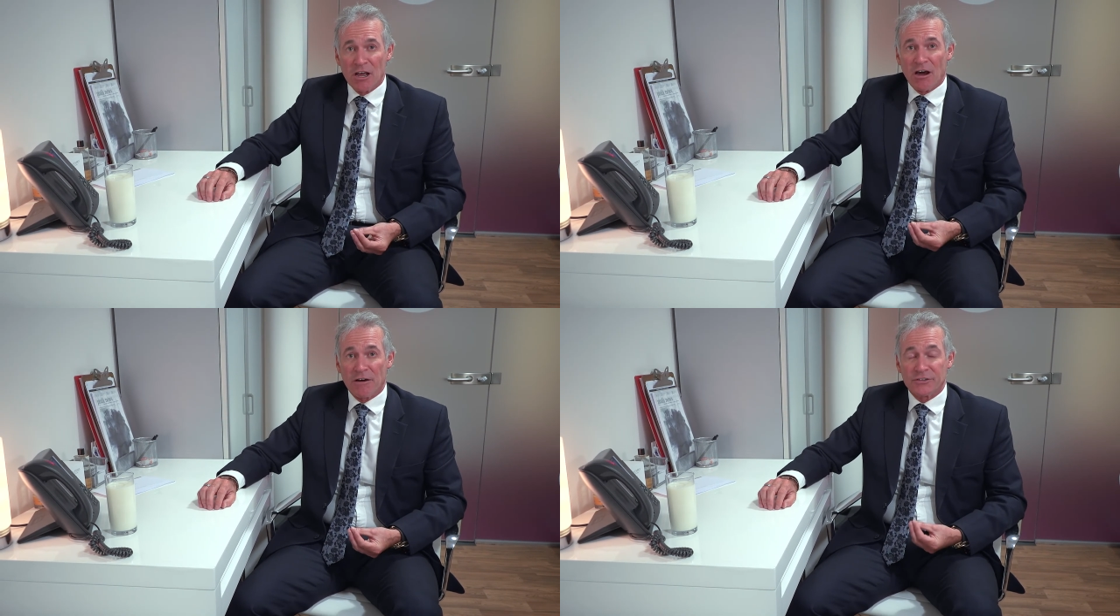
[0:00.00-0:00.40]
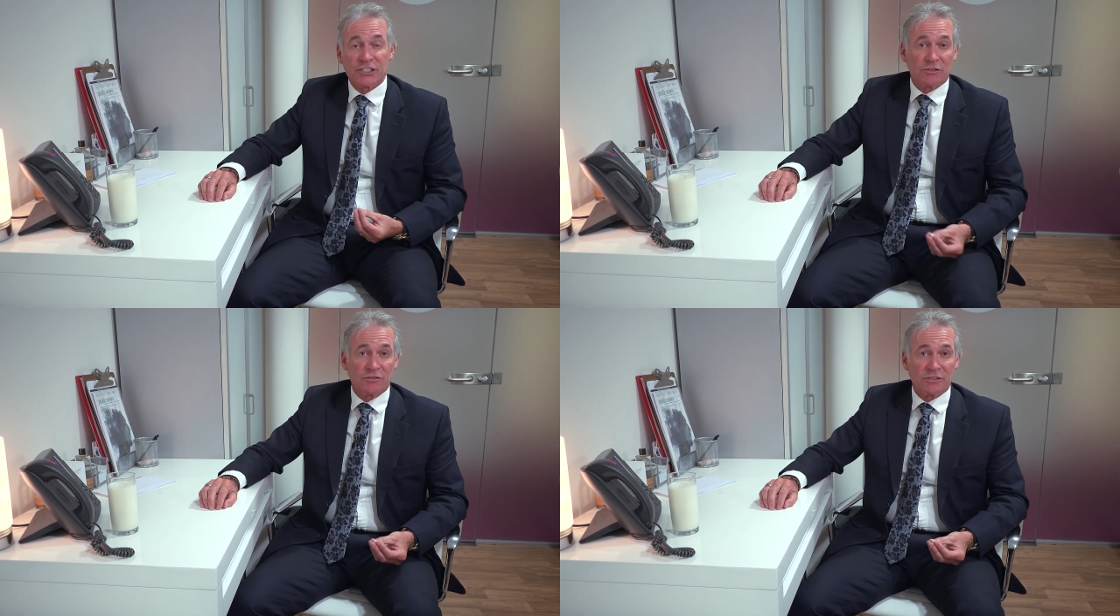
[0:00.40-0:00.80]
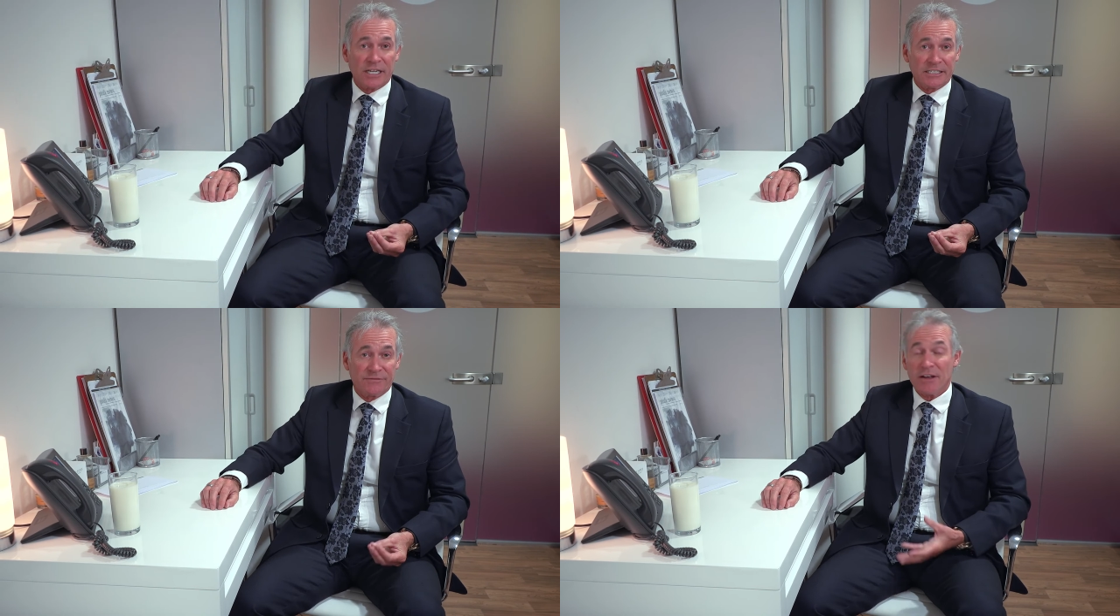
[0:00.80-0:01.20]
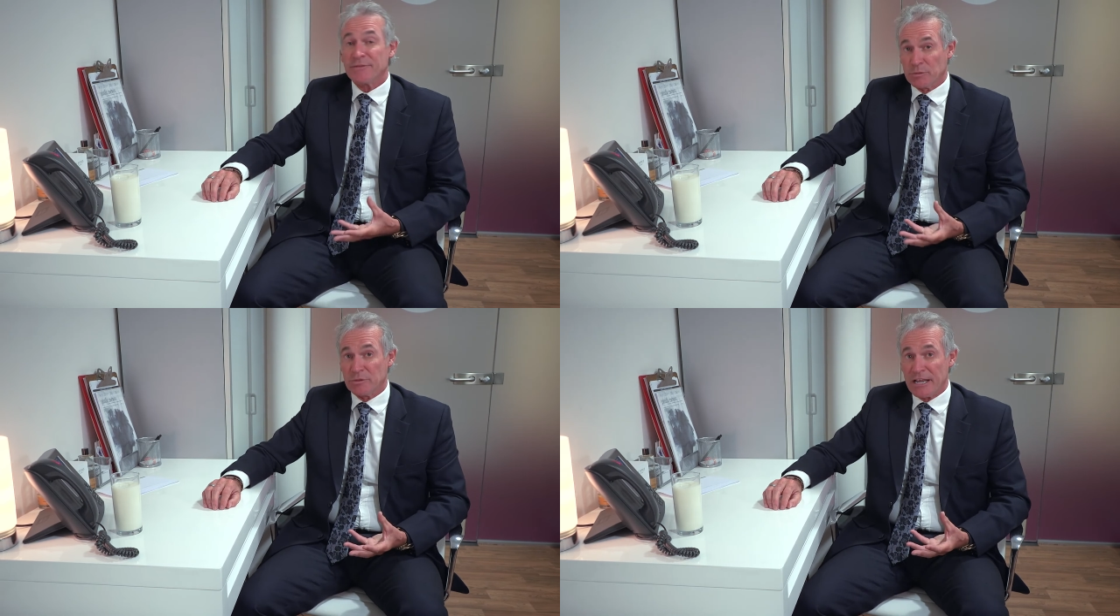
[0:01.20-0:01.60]
of children aged 5
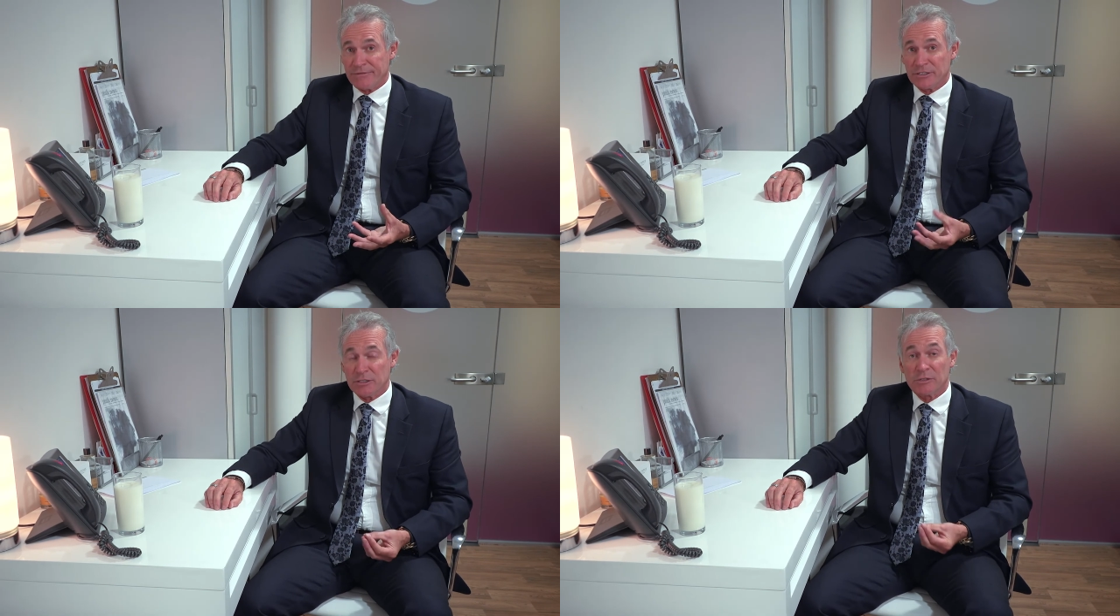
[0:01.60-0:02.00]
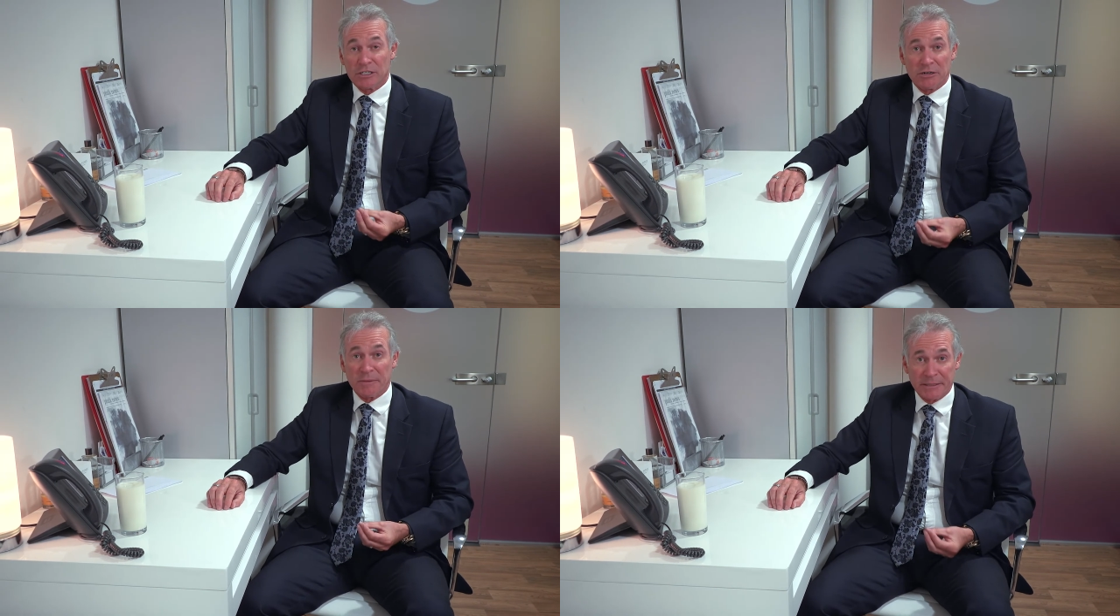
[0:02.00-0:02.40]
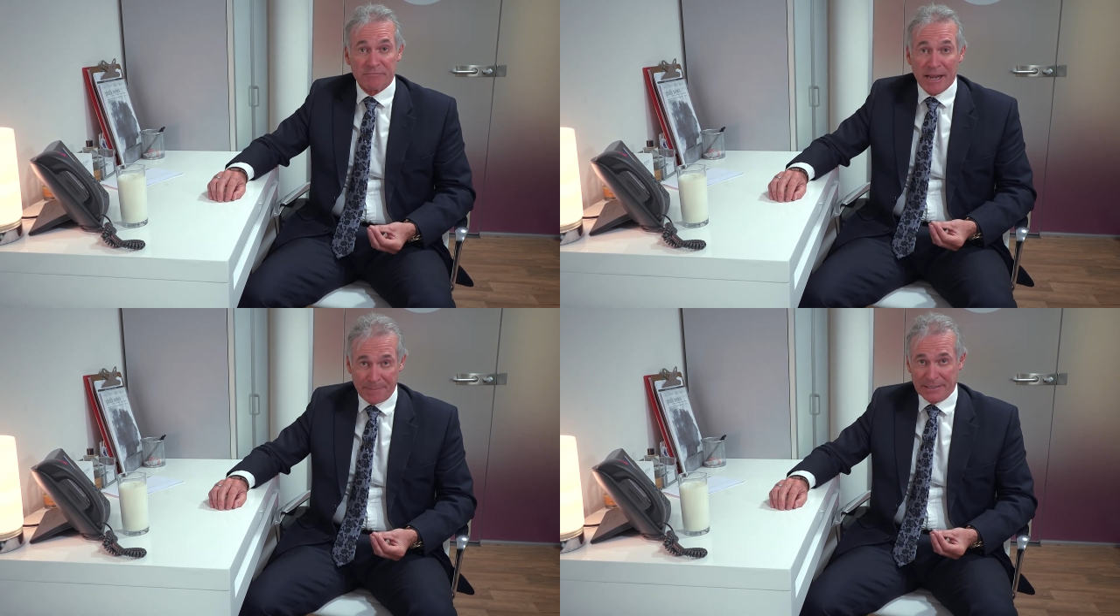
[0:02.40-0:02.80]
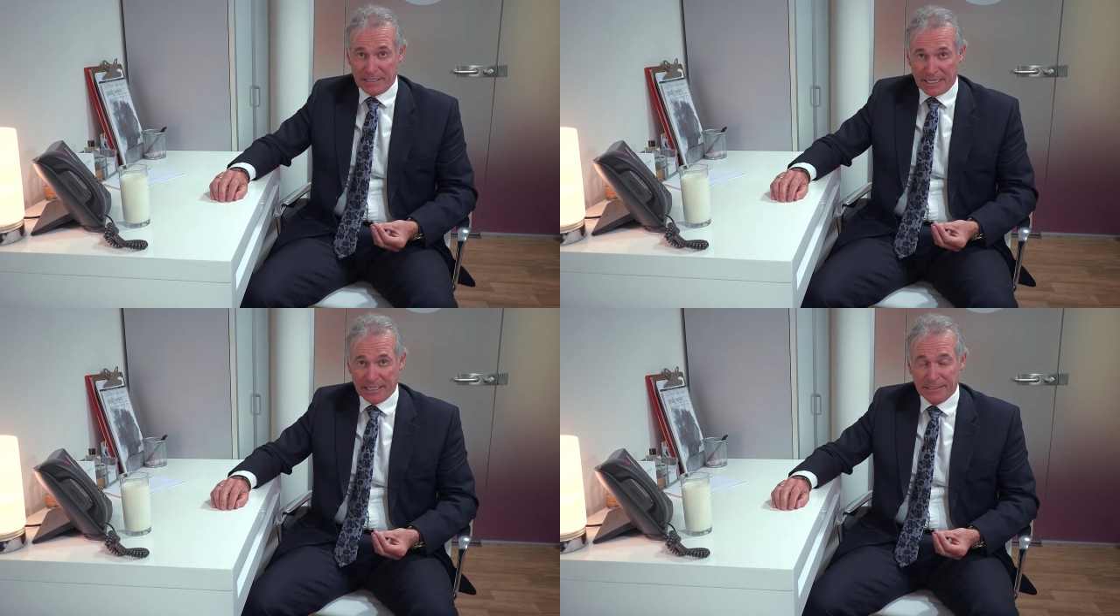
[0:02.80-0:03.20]
to 11 who are growing rapidly.